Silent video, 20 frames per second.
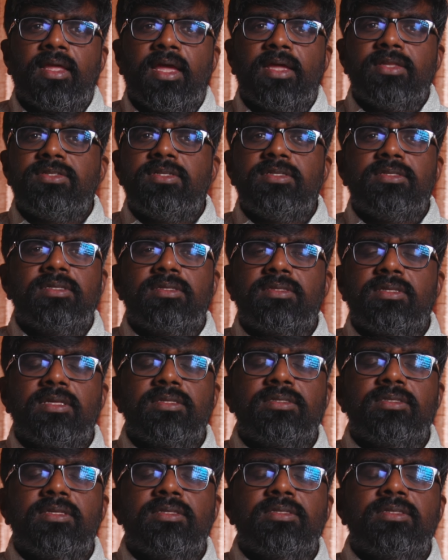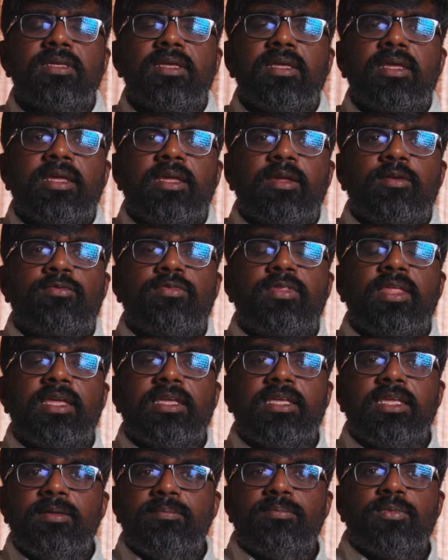And Jesus says this, if they
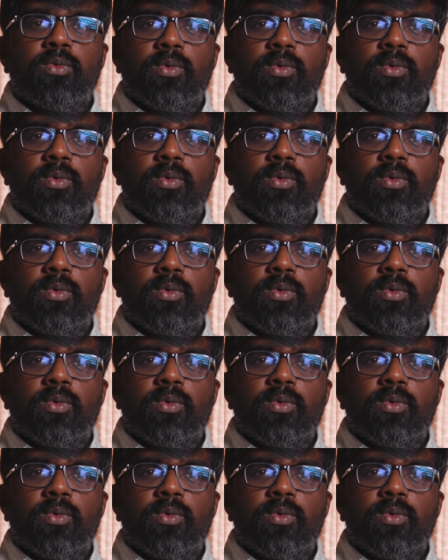keep